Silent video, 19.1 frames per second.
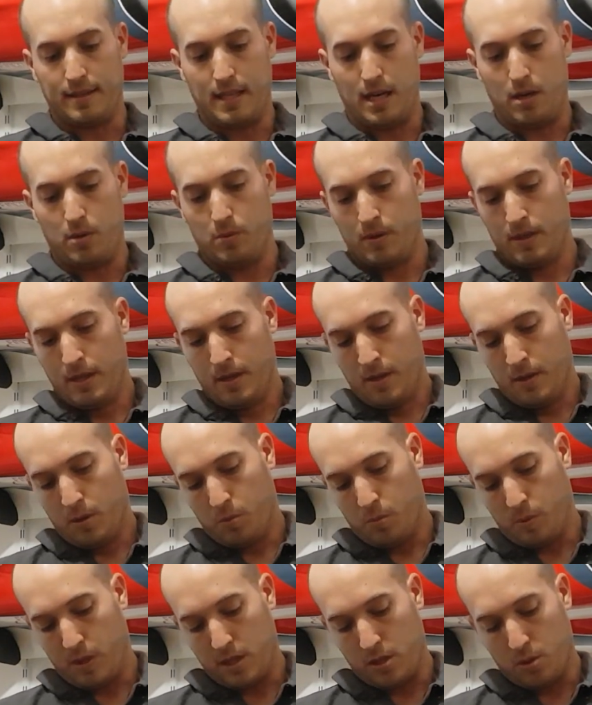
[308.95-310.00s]
Now
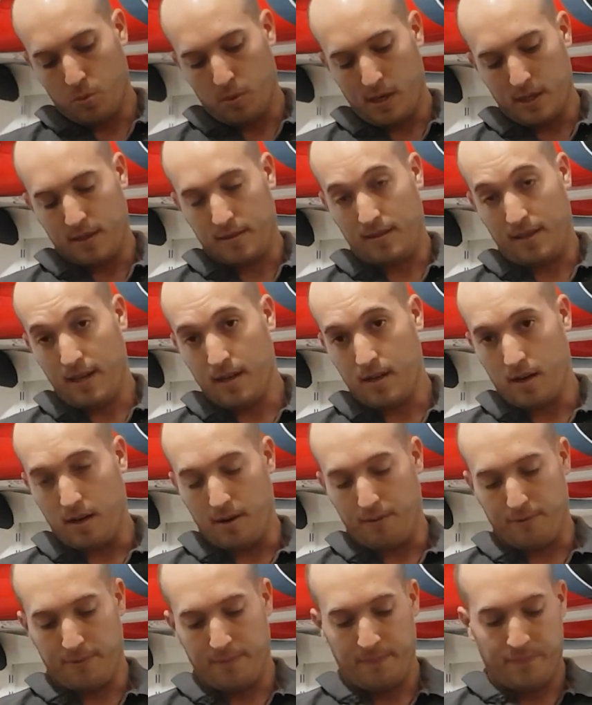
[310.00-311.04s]
when you want to take
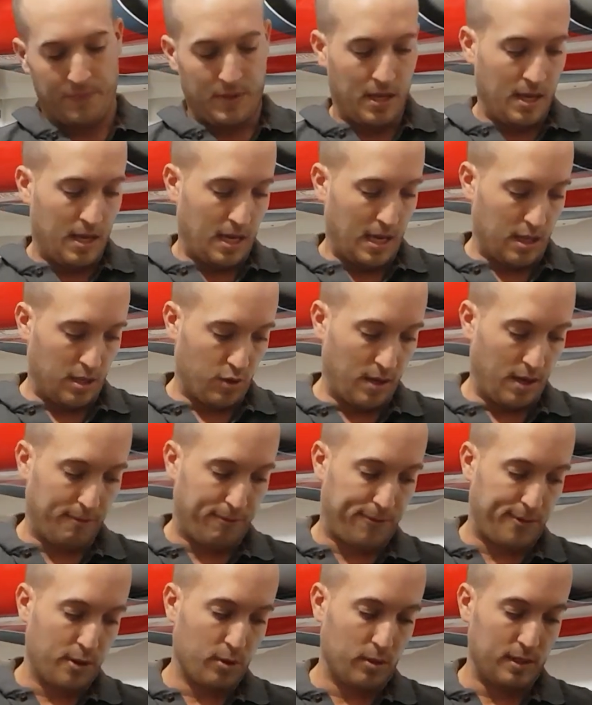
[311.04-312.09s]
off and you have
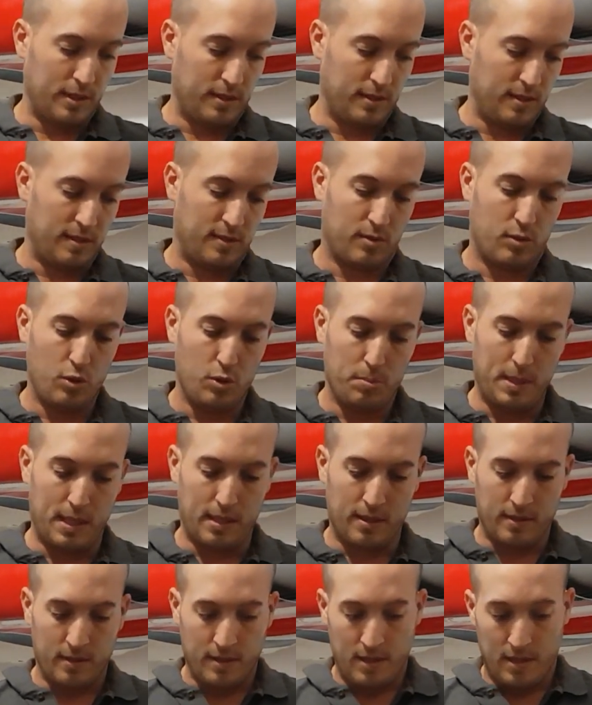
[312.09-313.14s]
fuel in this
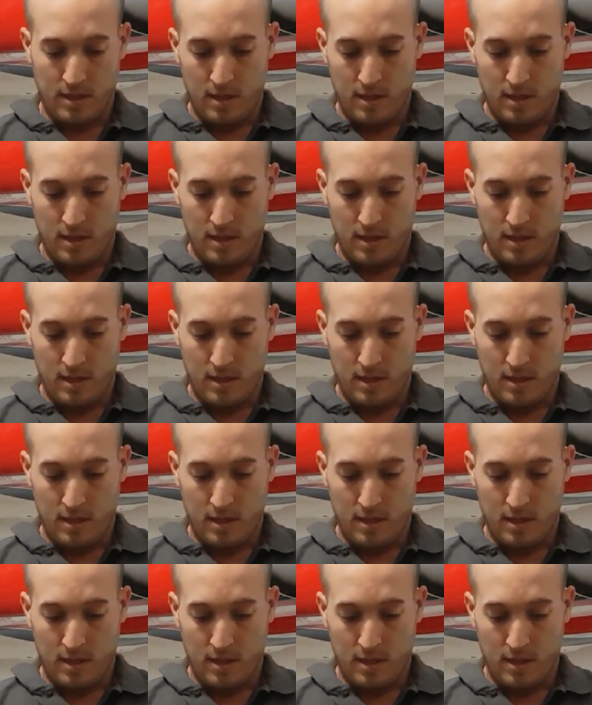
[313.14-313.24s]
tubing,